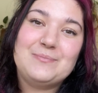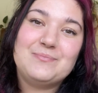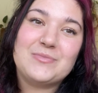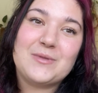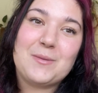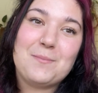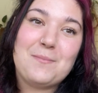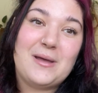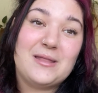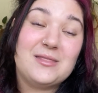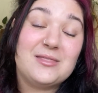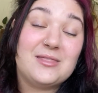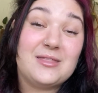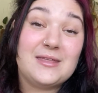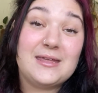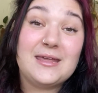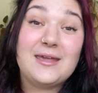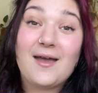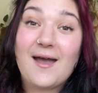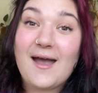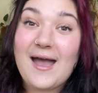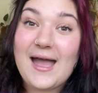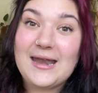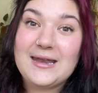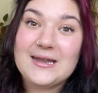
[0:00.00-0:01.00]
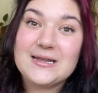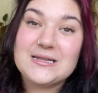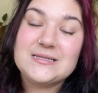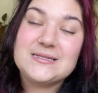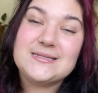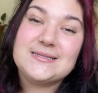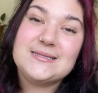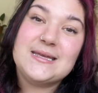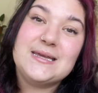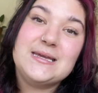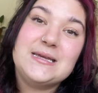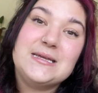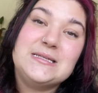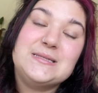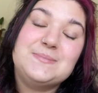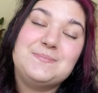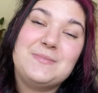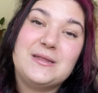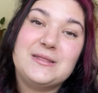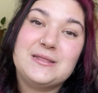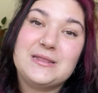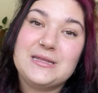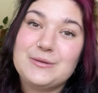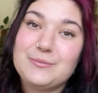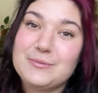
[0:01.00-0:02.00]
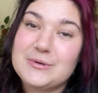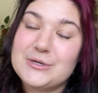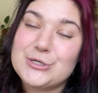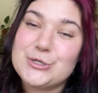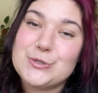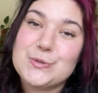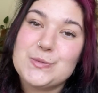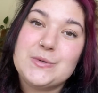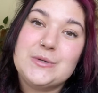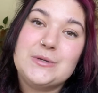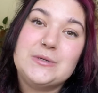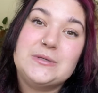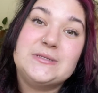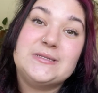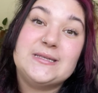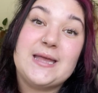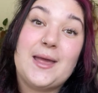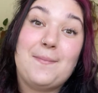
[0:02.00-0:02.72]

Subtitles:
monthly guidances, monthly rituals,